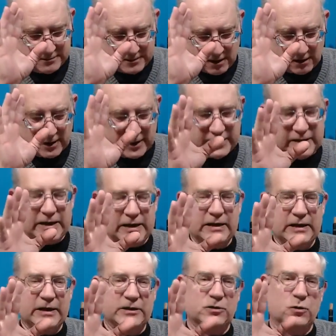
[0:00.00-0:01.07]

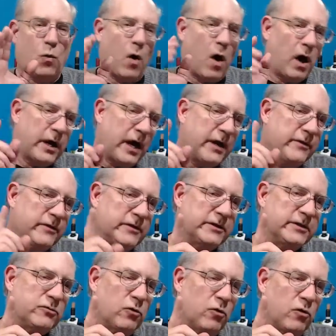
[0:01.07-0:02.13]
is to walk out of the
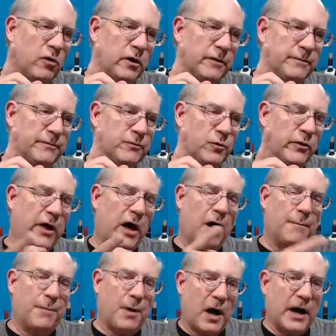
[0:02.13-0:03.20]
store without
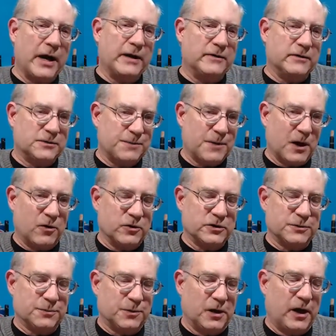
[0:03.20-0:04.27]
buying this power
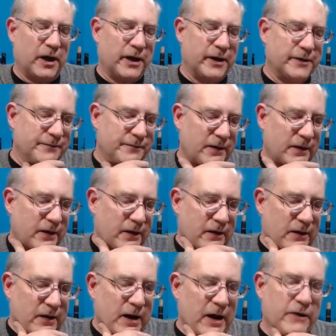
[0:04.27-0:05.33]
supply
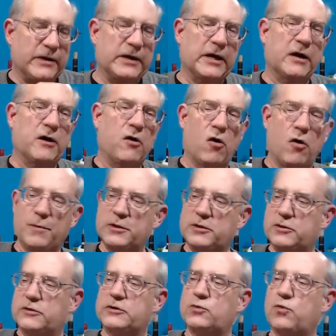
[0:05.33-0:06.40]
and then get home and do
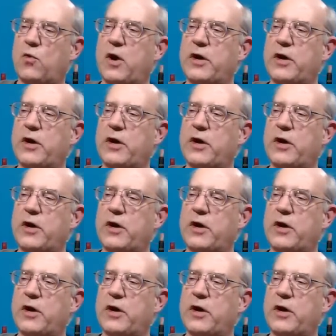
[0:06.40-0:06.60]
this wine